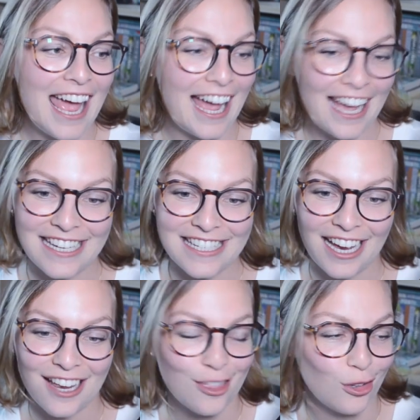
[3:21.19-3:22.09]
and
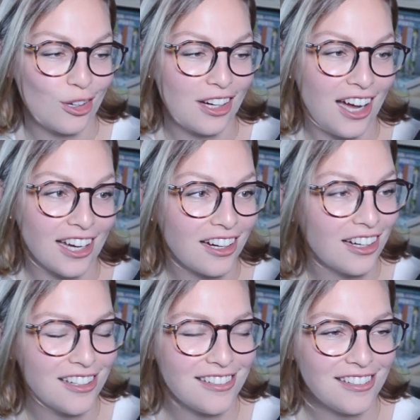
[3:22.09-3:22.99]
I thought I
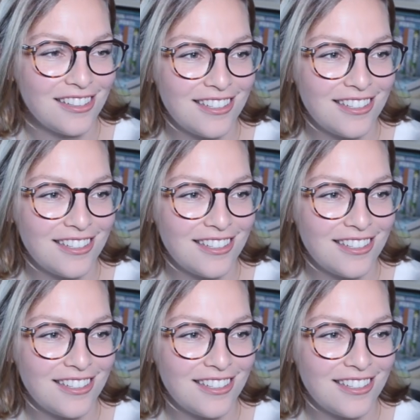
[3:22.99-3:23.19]
can't